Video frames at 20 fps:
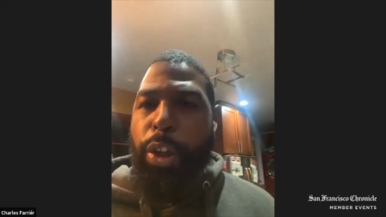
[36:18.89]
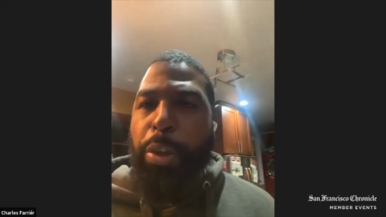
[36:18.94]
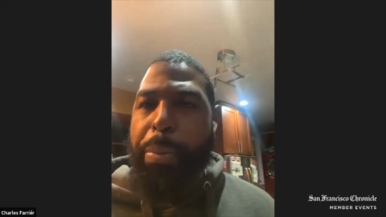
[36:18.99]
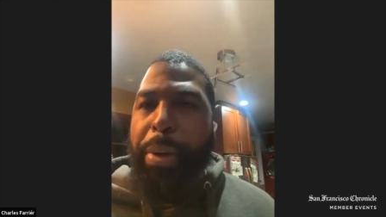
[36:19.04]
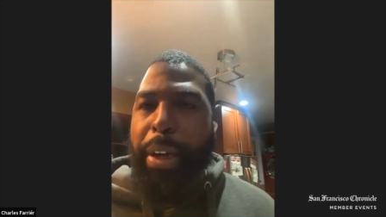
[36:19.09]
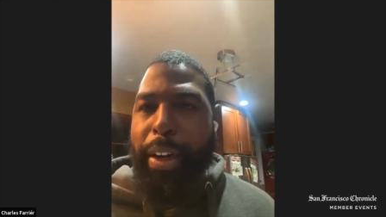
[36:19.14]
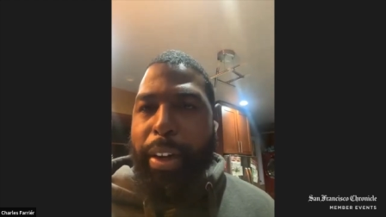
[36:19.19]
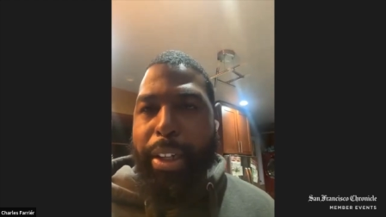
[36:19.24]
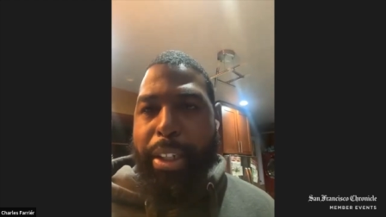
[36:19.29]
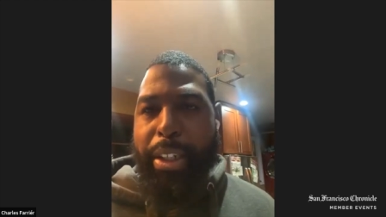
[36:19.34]
The
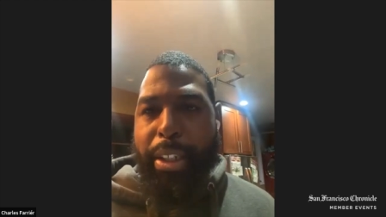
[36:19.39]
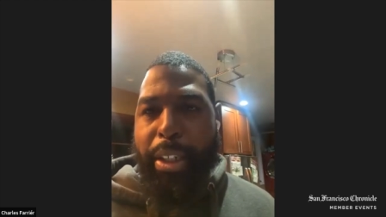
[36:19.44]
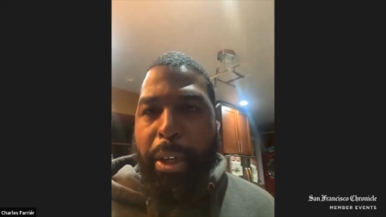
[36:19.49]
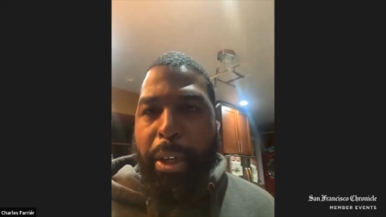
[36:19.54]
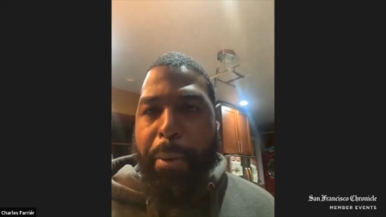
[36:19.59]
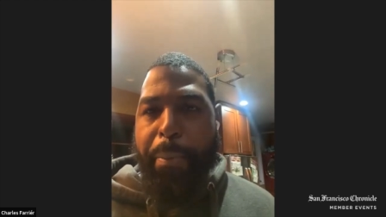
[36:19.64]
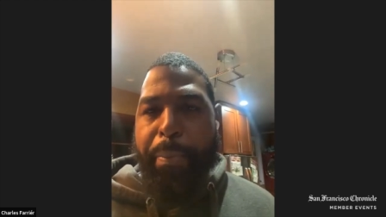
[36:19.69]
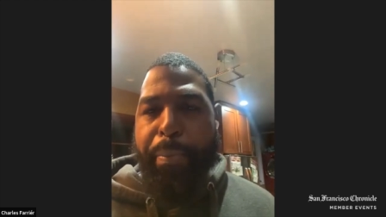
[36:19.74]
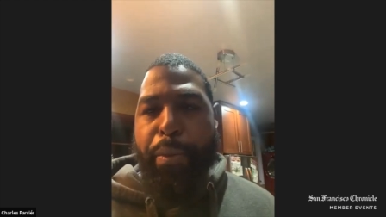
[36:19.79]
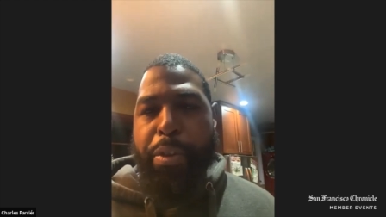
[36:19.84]

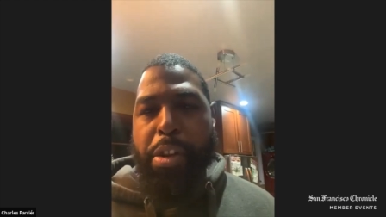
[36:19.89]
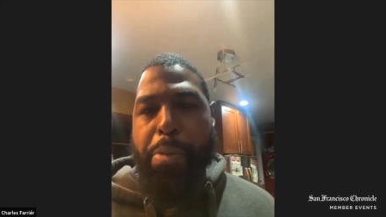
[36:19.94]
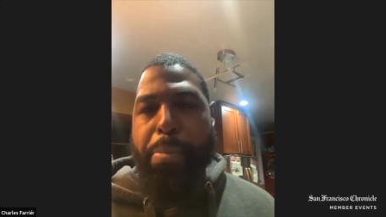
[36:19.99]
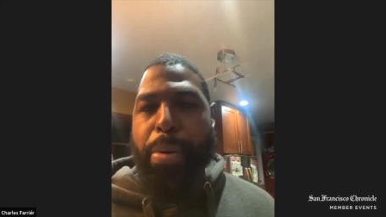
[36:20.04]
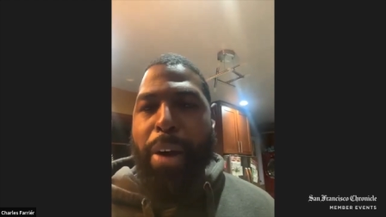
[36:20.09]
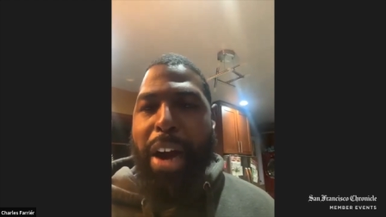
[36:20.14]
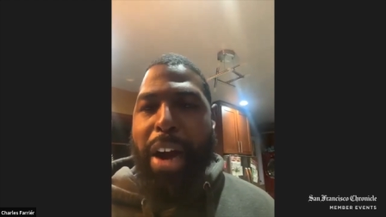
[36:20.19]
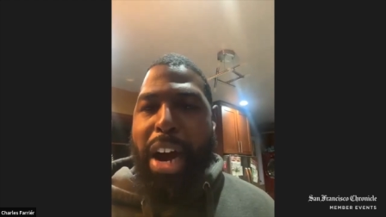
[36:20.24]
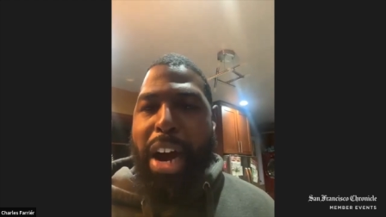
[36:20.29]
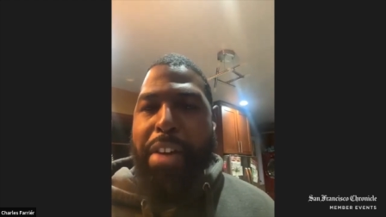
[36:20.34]
rosemary,
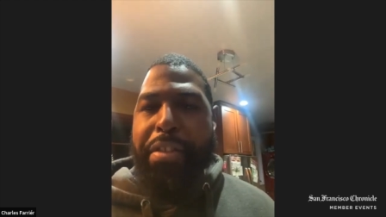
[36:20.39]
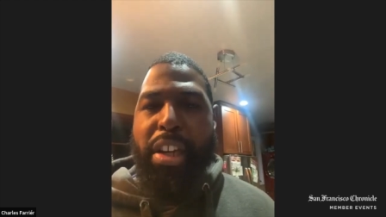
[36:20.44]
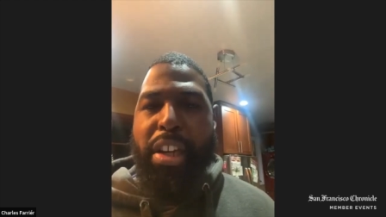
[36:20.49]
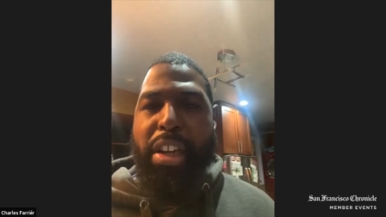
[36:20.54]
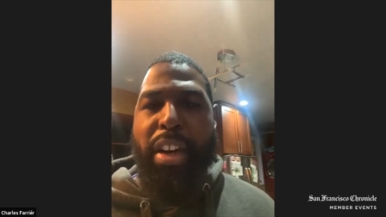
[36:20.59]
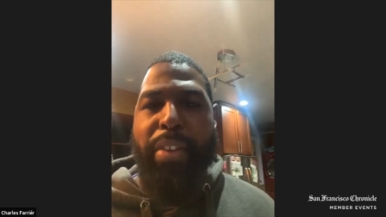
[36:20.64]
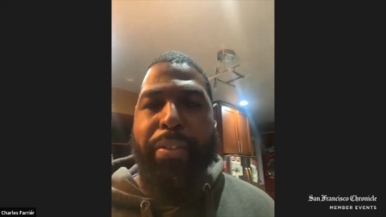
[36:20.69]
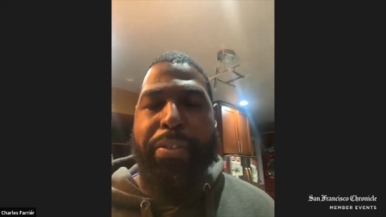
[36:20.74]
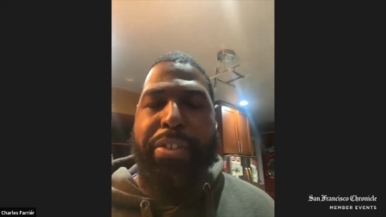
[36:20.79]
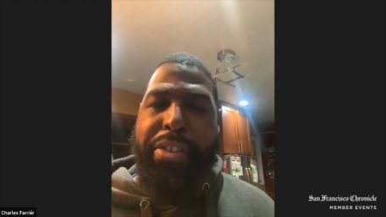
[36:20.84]

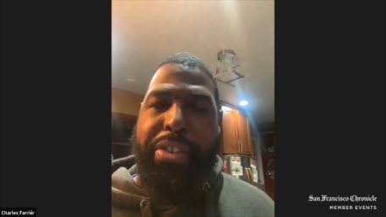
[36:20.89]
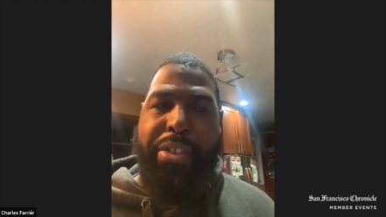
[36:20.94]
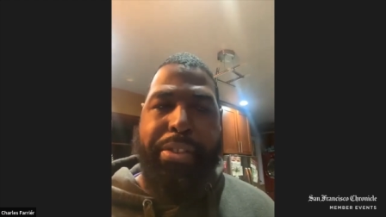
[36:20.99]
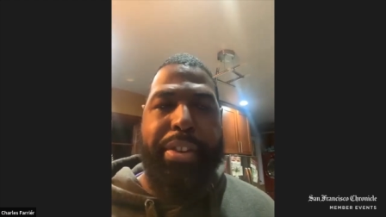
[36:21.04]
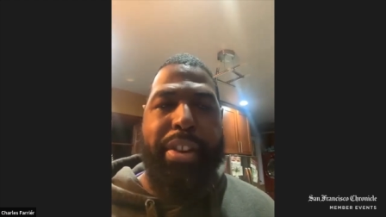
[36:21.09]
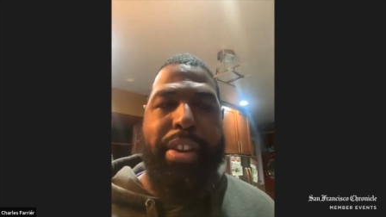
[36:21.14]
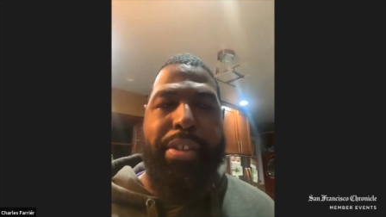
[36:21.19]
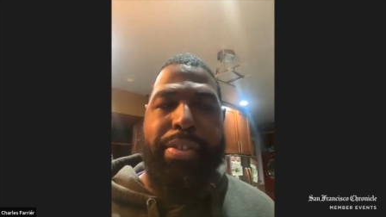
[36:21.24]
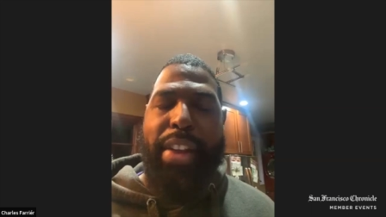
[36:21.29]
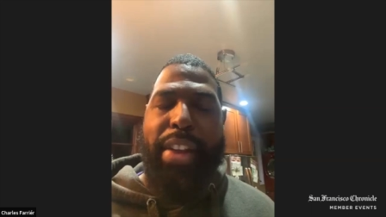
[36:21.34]
surprisingly
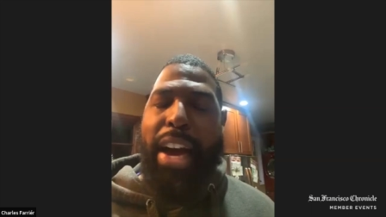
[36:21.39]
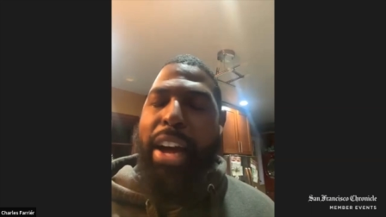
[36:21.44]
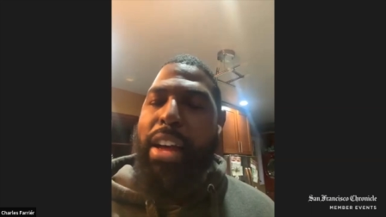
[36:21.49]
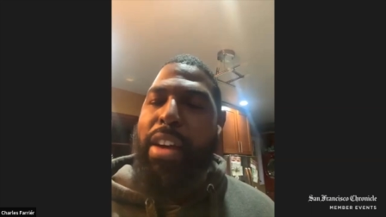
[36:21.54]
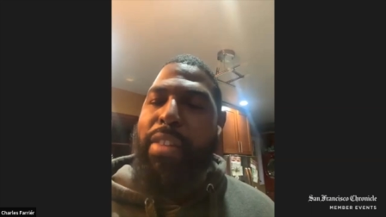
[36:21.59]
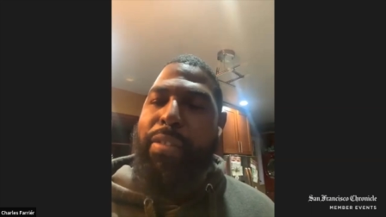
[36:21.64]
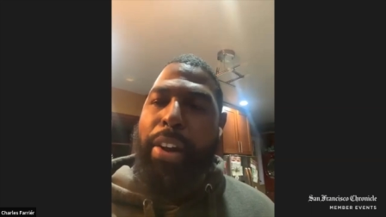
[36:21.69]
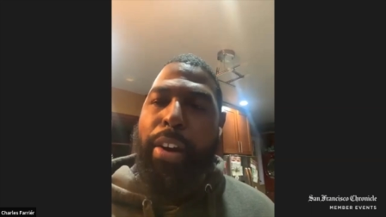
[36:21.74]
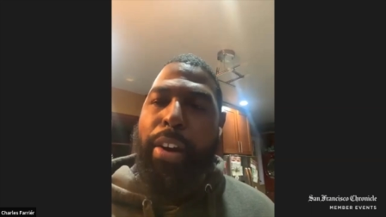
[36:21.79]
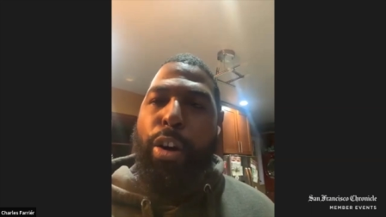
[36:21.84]
enough,
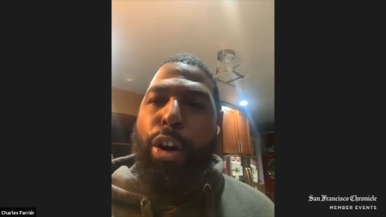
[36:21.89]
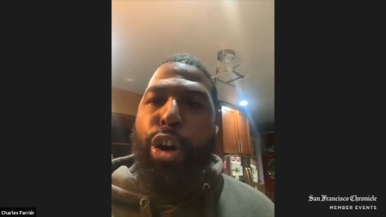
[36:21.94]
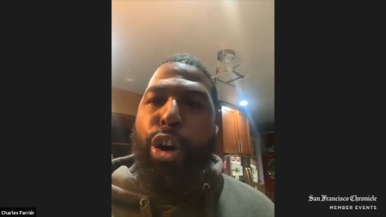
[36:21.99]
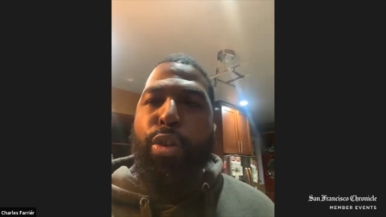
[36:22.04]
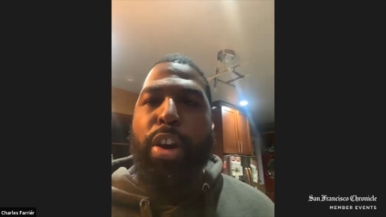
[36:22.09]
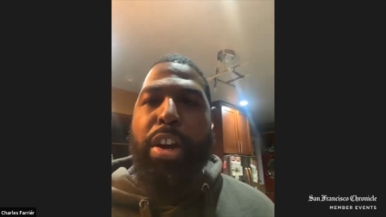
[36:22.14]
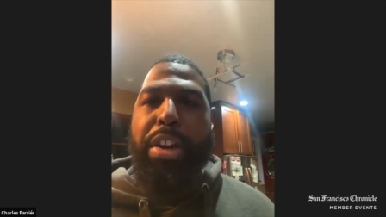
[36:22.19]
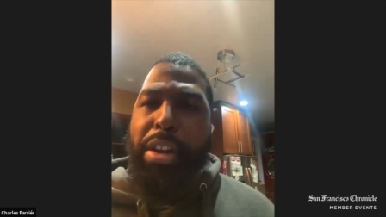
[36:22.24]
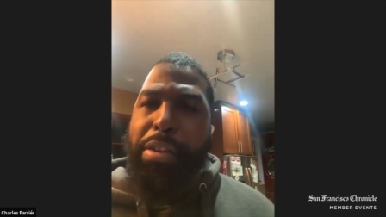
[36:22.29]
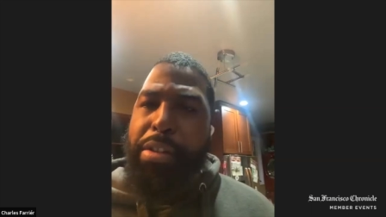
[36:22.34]
is not
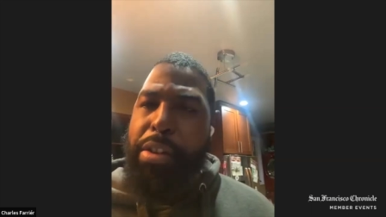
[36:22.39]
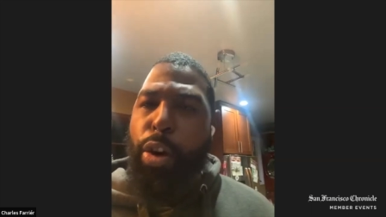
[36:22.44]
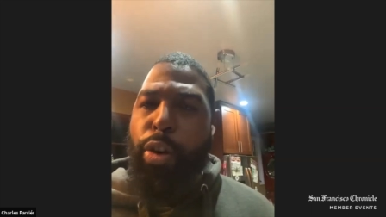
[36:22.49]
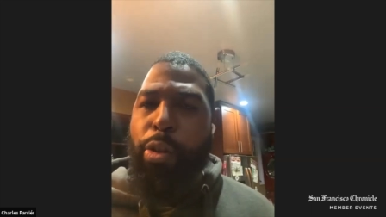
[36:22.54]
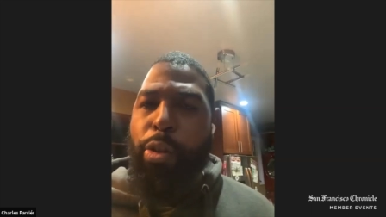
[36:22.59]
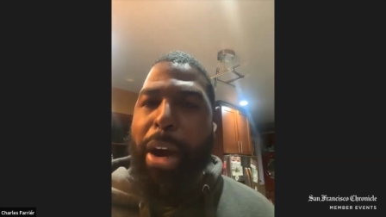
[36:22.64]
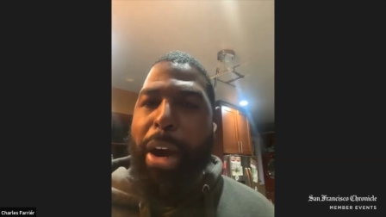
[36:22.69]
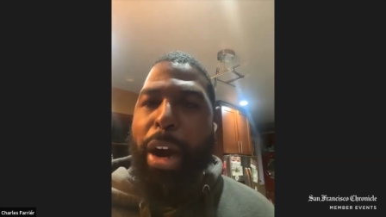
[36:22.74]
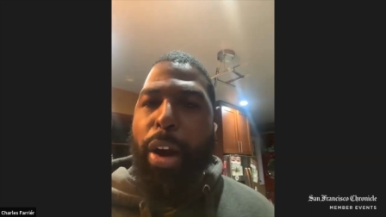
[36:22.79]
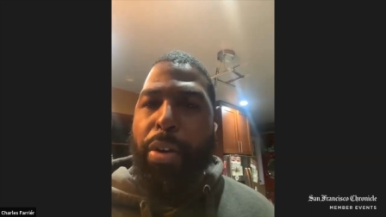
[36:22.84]
very
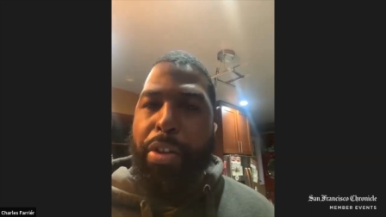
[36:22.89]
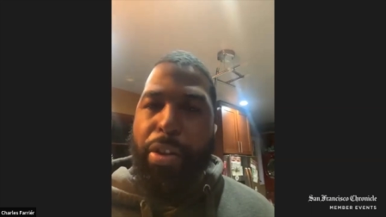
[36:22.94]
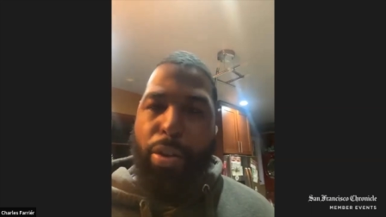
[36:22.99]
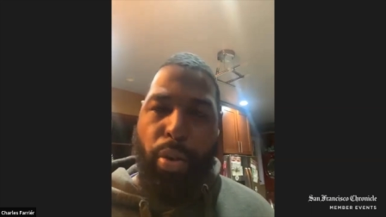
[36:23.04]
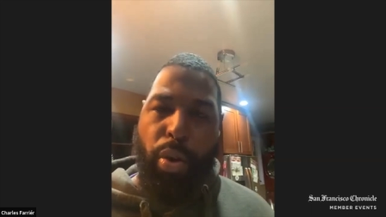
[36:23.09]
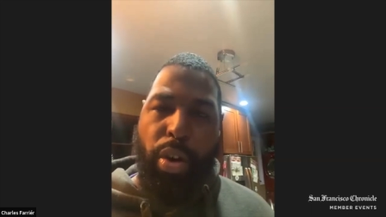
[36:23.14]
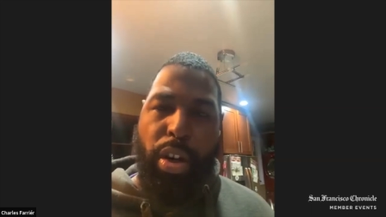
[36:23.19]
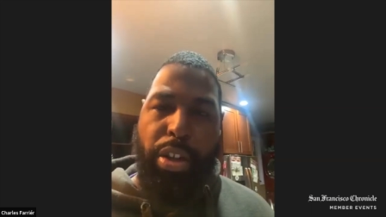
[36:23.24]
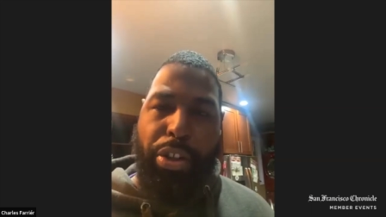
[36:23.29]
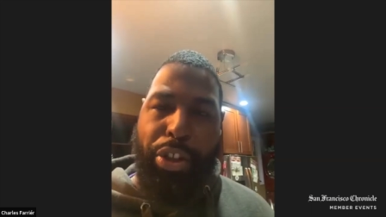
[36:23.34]
over. It doesn't
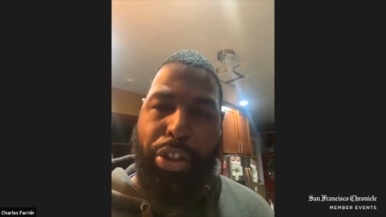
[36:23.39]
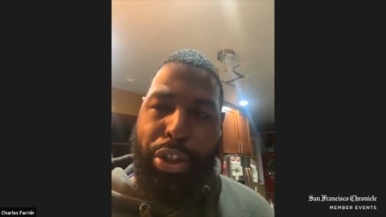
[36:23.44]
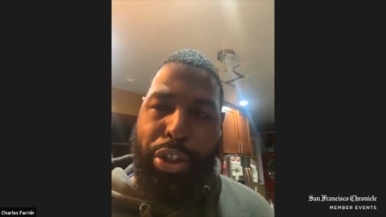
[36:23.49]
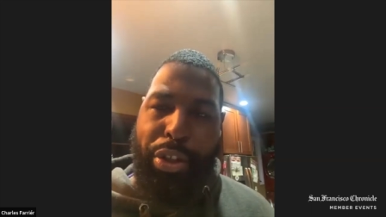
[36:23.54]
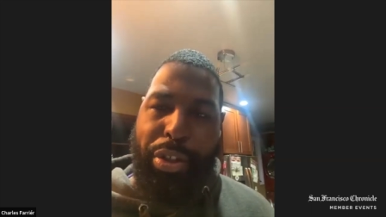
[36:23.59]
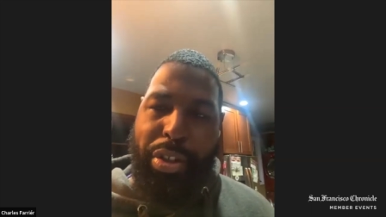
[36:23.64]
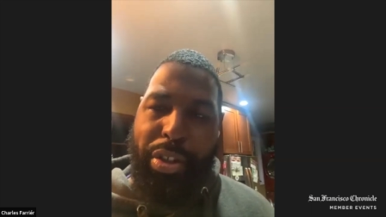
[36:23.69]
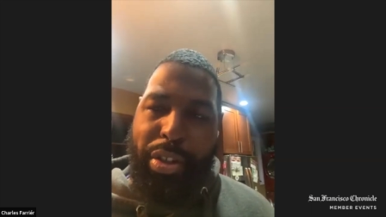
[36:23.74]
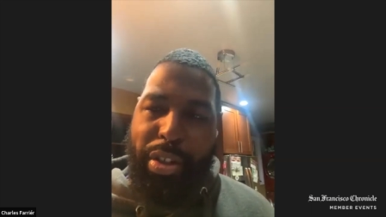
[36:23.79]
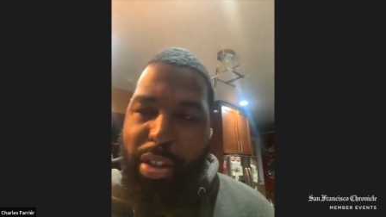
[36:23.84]
overpower the
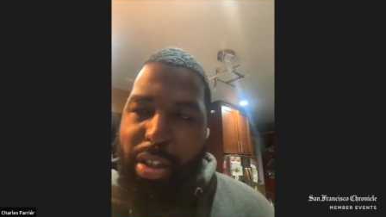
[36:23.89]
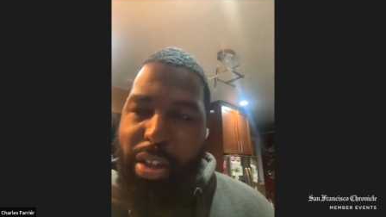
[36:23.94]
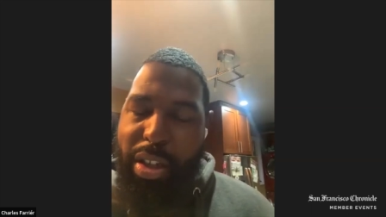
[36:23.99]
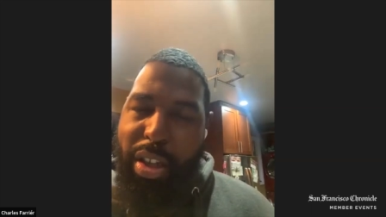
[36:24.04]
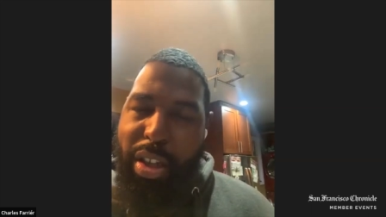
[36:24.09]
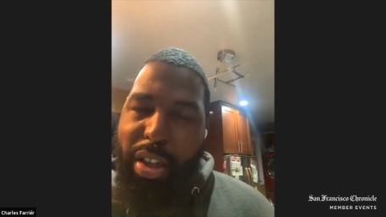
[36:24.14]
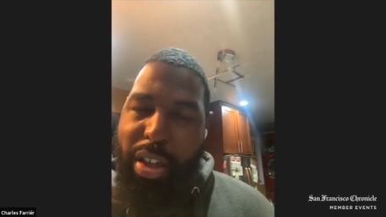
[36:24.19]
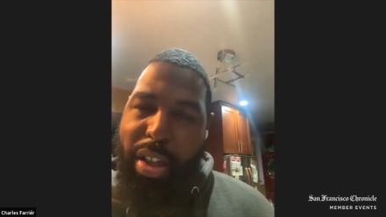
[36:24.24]
orange.